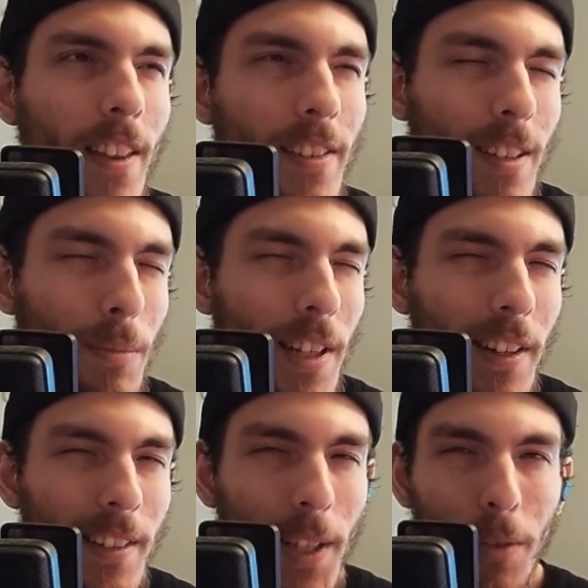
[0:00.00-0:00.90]
that seems
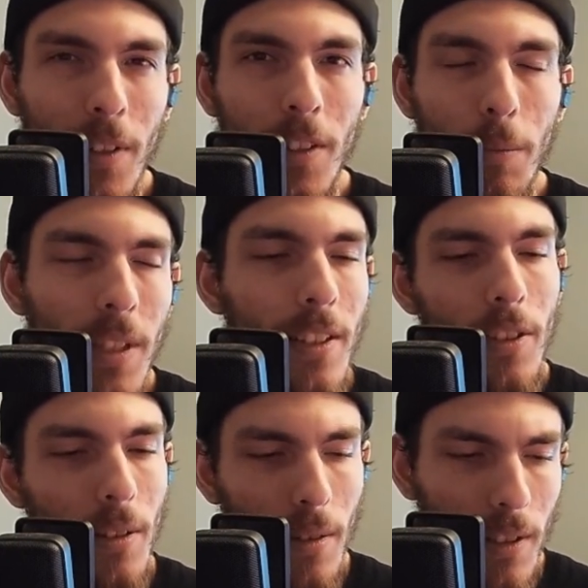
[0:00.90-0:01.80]
kind of selfish because
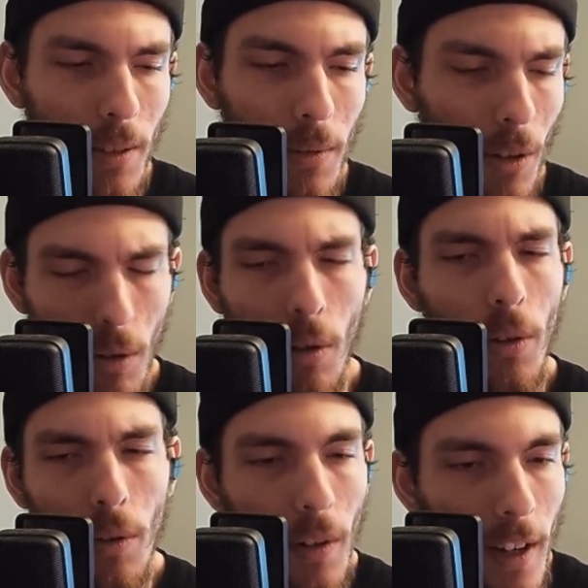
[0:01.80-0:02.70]
she, cause he was like, oh,
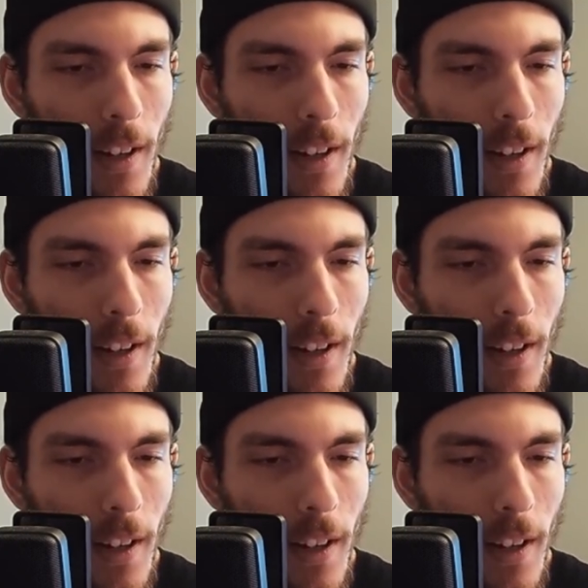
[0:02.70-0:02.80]
they're,